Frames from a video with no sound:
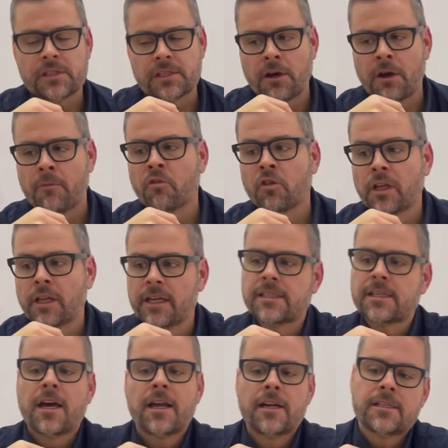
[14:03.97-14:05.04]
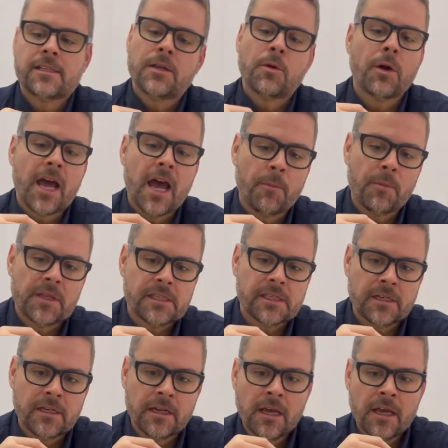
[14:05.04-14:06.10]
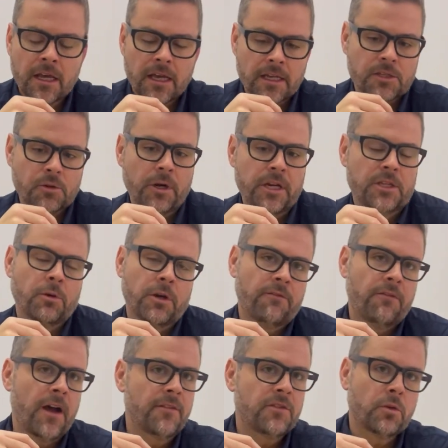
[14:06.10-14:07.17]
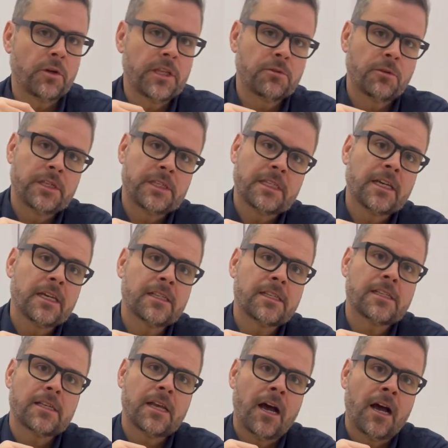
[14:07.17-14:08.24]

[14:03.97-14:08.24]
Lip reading: So I'm really excited to see what happens in 2025, 2026